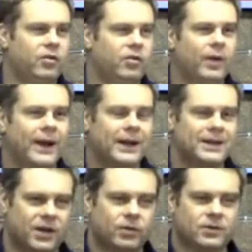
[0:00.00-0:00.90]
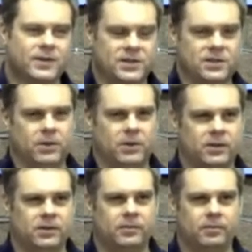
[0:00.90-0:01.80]
Israel is Old
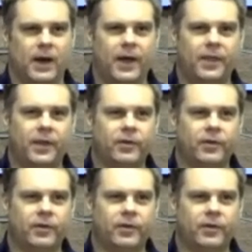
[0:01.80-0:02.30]
Testament, and